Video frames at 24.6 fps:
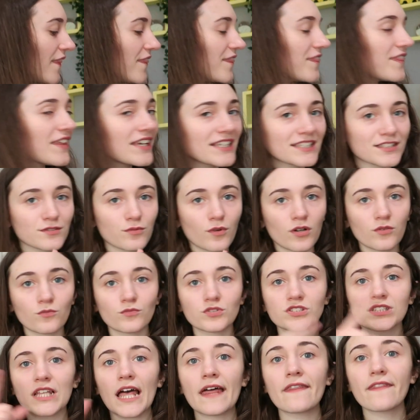then this one
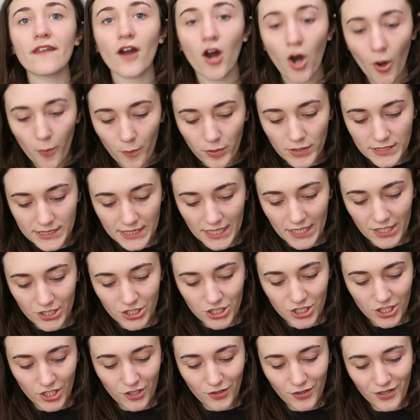was like the opposite
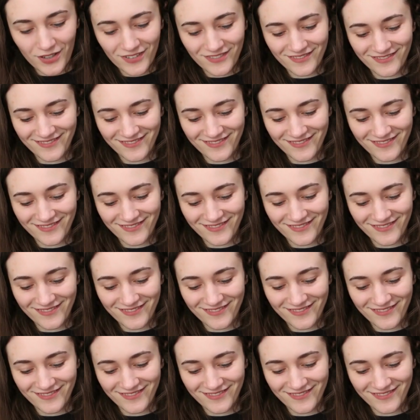issue.